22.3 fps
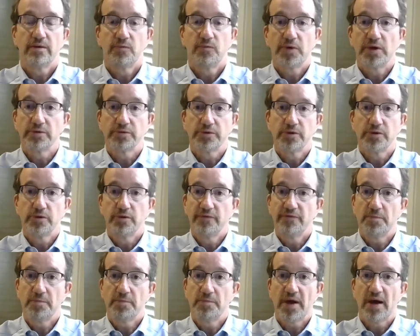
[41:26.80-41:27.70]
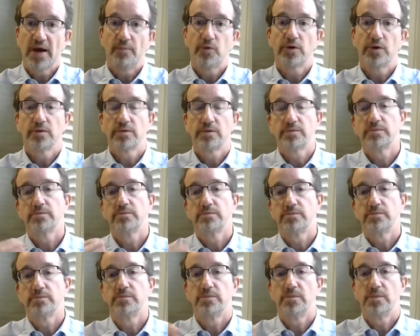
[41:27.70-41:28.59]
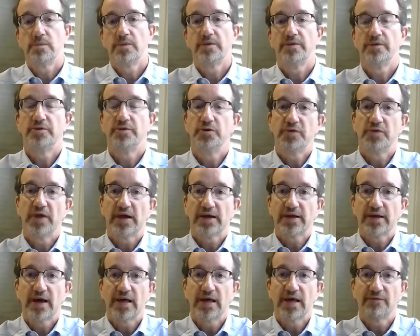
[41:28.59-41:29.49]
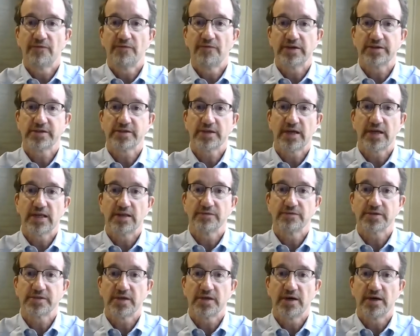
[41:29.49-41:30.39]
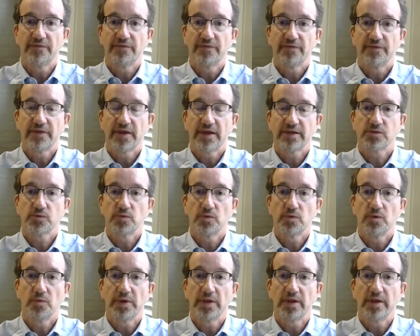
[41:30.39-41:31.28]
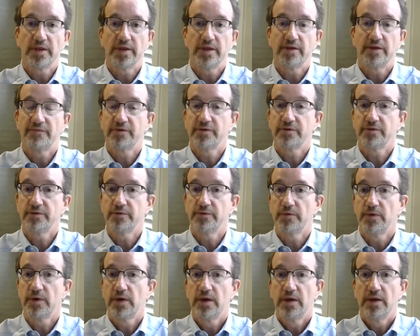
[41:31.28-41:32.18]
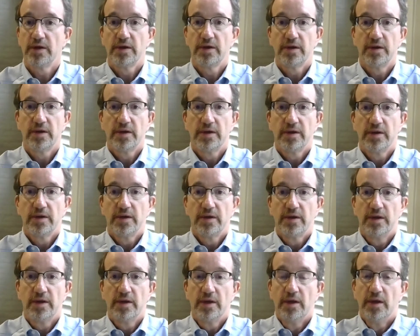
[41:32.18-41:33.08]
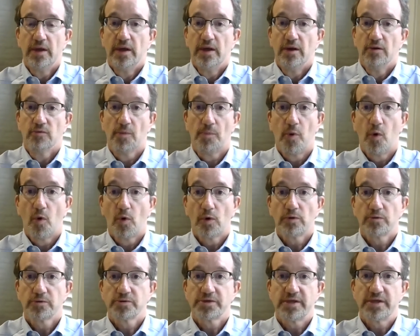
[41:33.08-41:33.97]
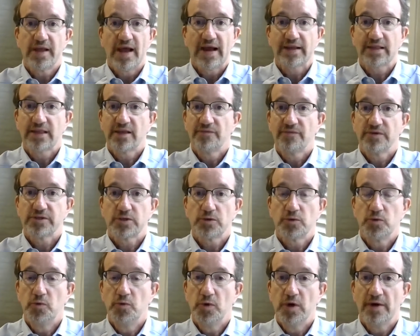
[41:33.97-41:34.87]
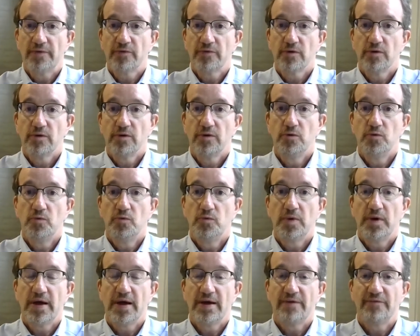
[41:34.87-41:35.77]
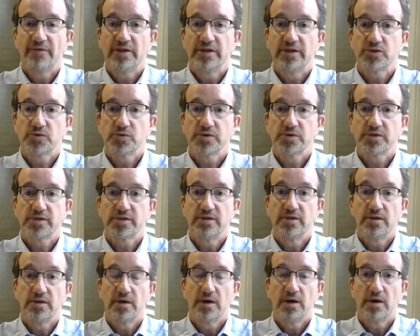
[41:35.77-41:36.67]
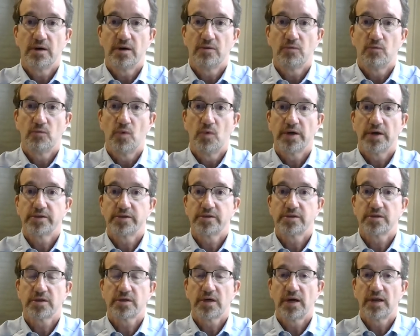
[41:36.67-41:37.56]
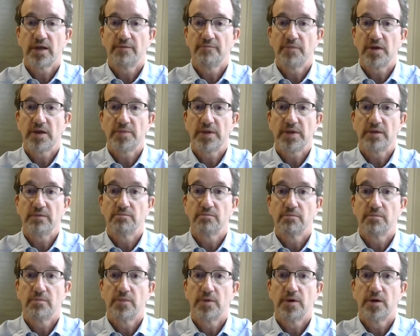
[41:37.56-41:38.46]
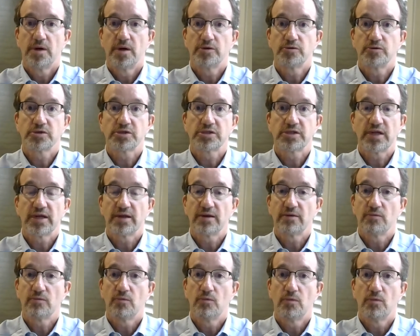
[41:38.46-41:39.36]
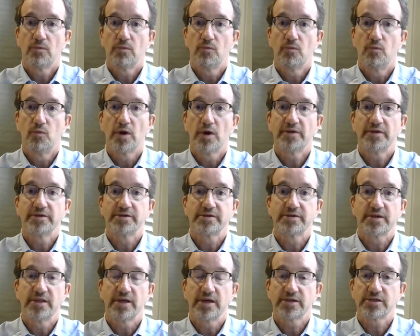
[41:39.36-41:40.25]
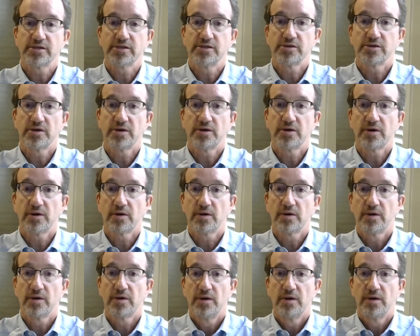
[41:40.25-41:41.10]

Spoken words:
don't do at VPAC. We don't do that kind of investigative stuff. That's what we leave to reporters and activists or whoever who have an interest in want to kind of maybe understand what these connections are.